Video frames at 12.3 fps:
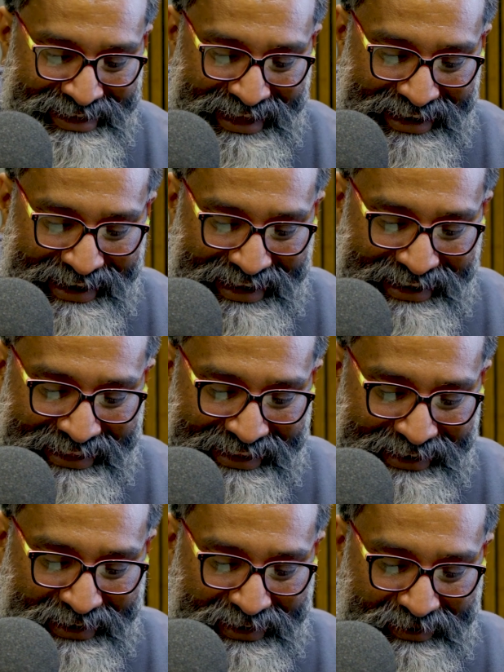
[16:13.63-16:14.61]
And I
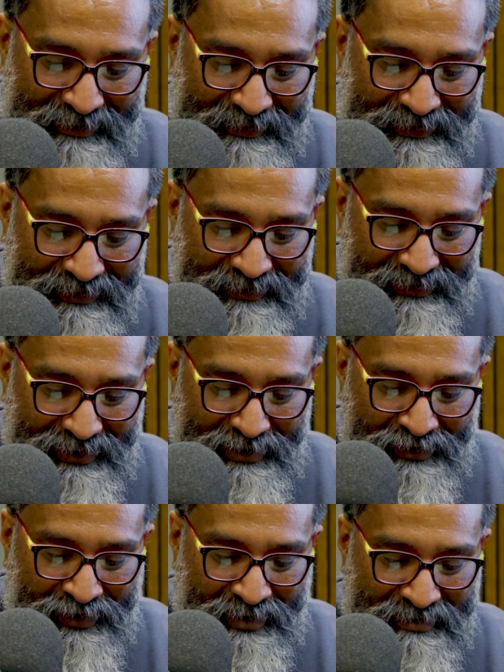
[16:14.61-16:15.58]
think
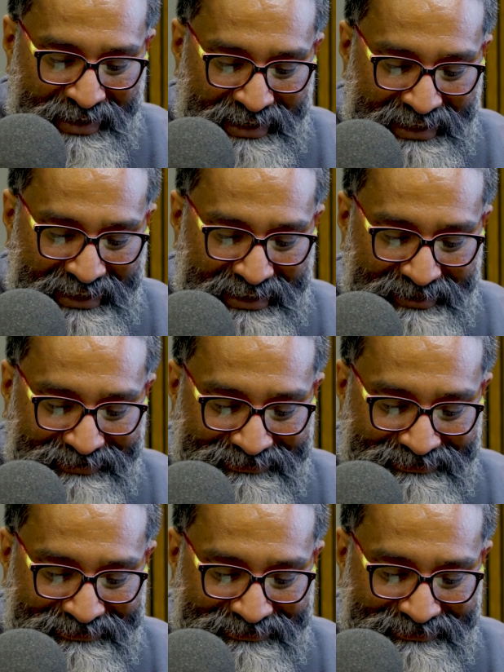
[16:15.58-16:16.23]
for me...